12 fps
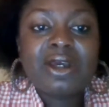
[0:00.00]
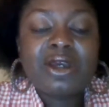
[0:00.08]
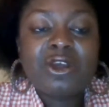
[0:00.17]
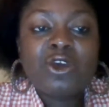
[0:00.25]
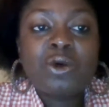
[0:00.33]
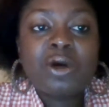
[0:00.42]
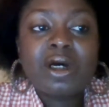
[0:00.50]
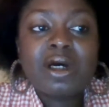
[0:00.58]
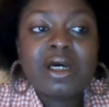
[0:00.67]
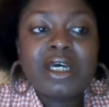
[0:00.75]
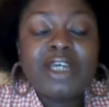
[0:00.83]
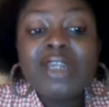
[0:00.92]

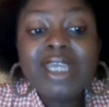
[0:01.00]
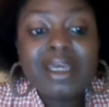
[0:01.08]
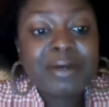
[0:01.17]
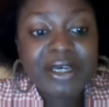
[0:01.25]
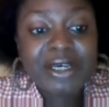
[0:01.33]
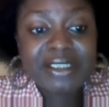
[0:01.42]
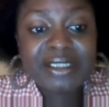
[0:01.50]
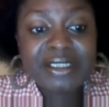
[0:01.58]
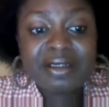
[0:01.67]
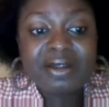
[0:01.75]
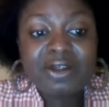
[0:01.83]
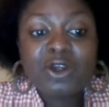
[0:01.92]
you're a unique person.